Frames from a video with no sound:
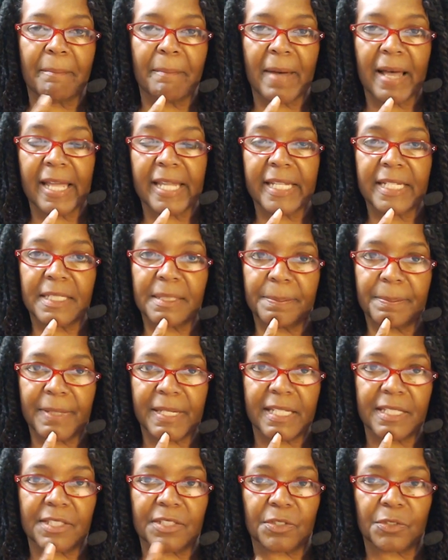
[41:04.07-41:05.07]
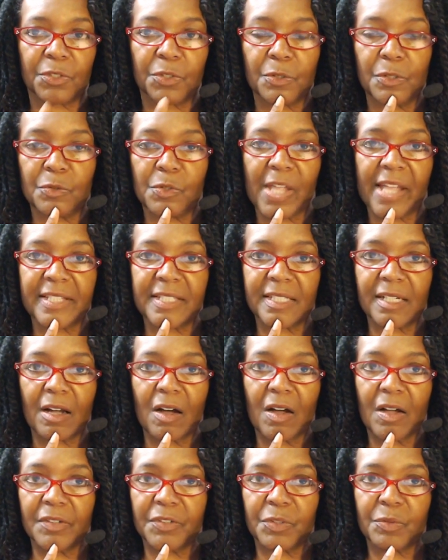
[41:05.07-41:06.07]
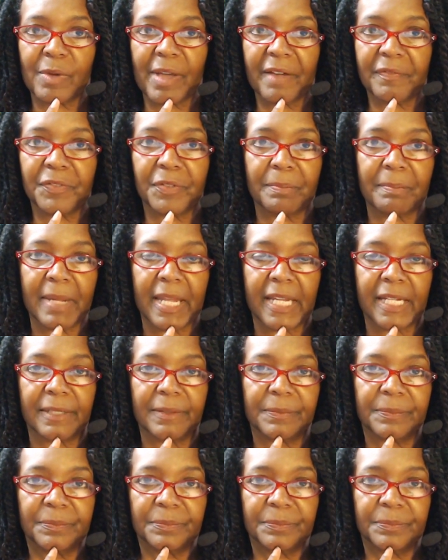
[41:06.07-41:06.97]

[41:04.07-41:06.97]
my expense. So you that's the call you have to make.